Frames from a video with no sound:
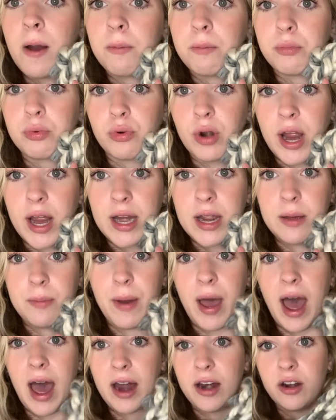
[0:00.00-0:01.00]
braidy
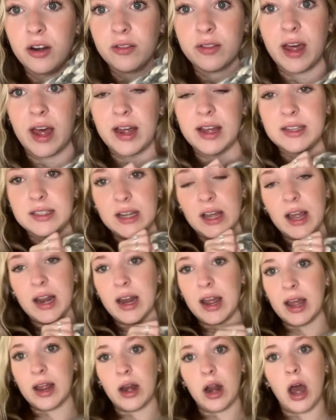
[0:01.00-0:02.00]
pattern that is in
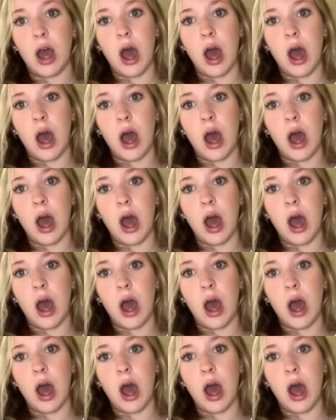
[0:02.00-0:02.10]
it.